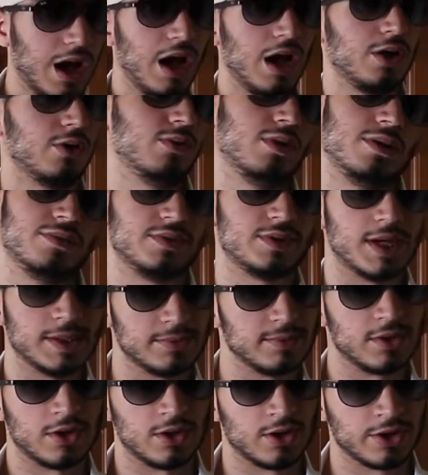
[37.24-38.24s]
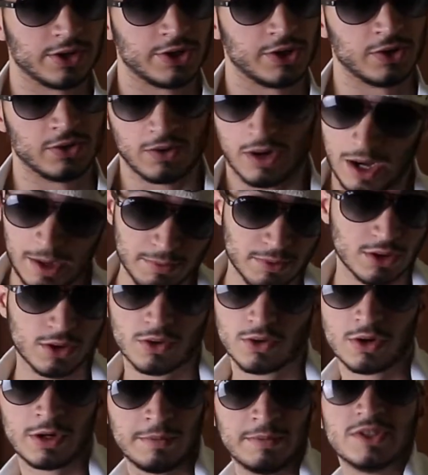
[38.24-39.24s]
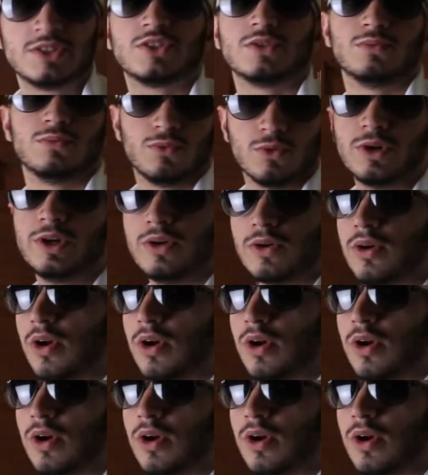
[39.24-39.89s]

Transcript: I don't have time to argue. I'm gonna go get me some real